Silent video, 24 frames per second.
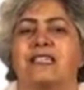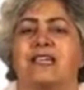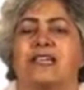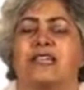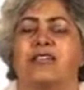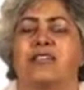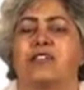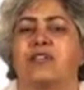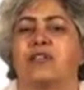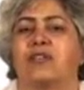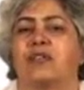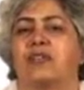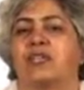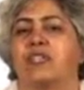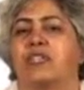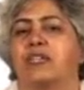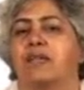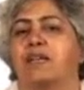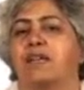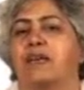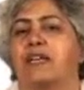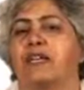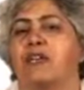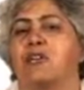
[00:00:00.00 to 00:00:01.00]
in other
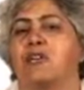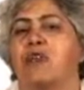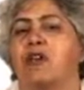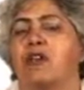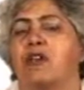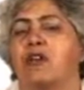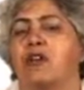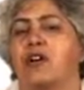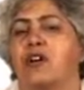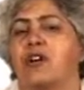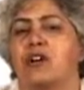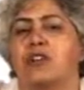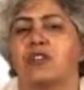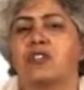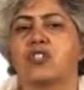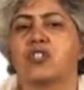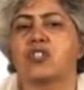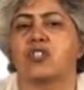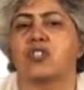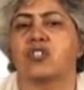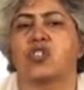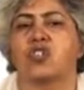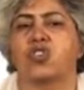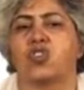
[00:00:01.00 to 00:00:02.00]
words, men who are not
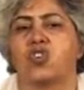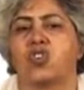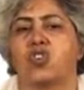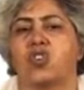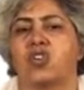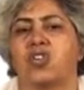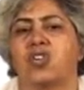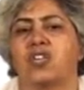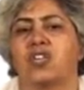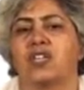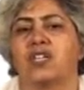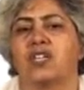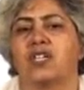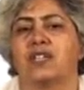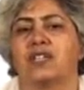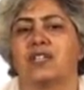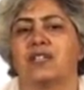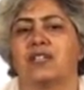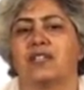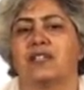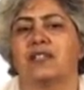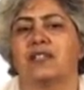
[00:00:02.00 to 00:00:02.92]
strong,